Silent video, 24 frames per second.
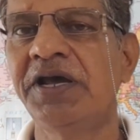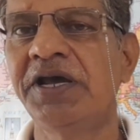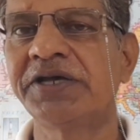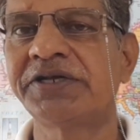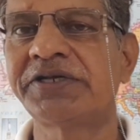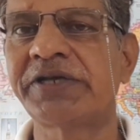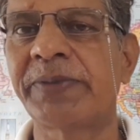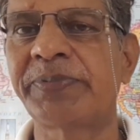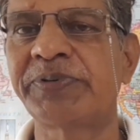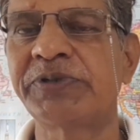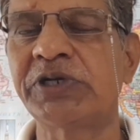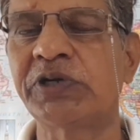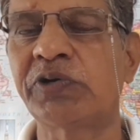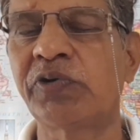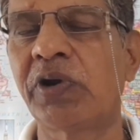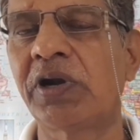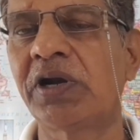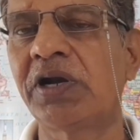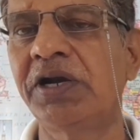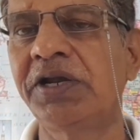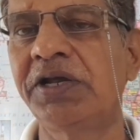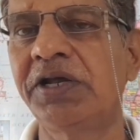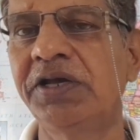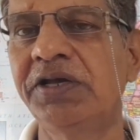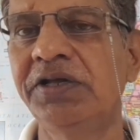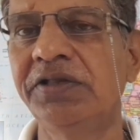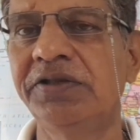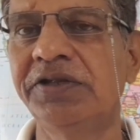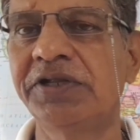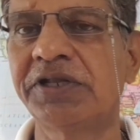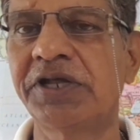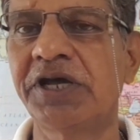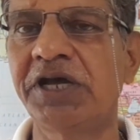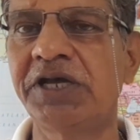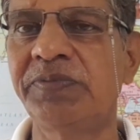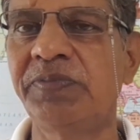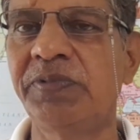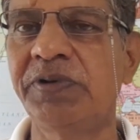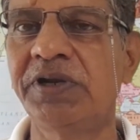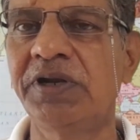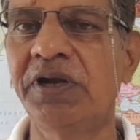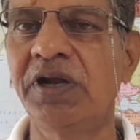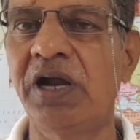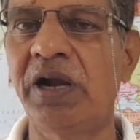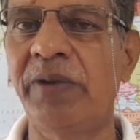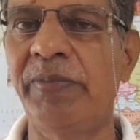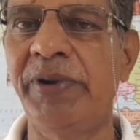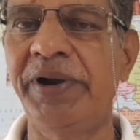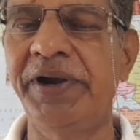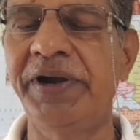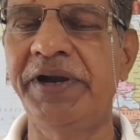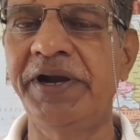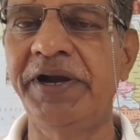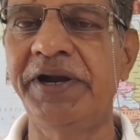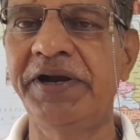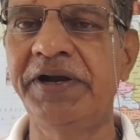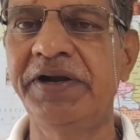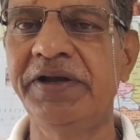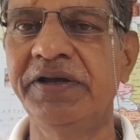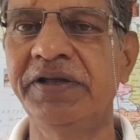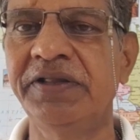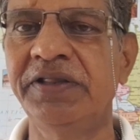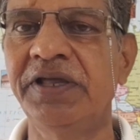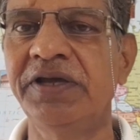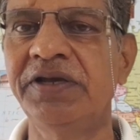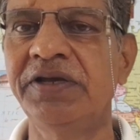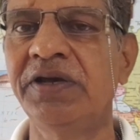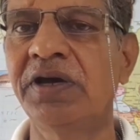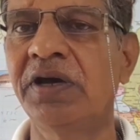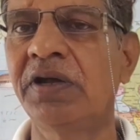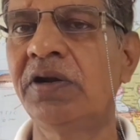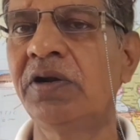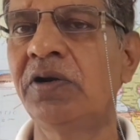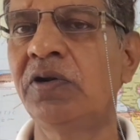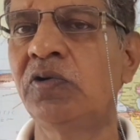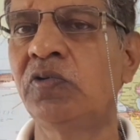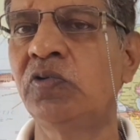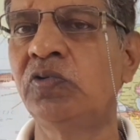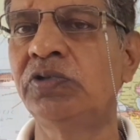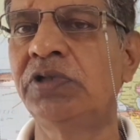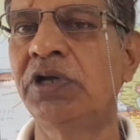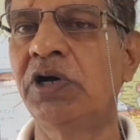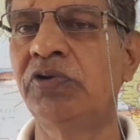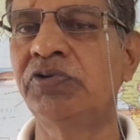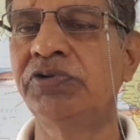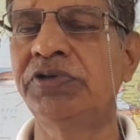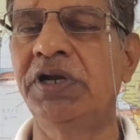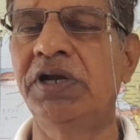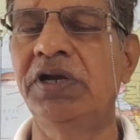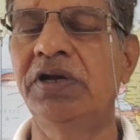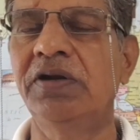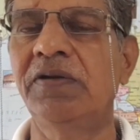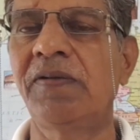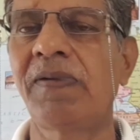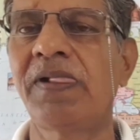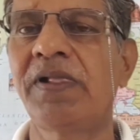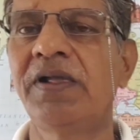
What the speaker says: Subsequently this has been amended in the year 2000.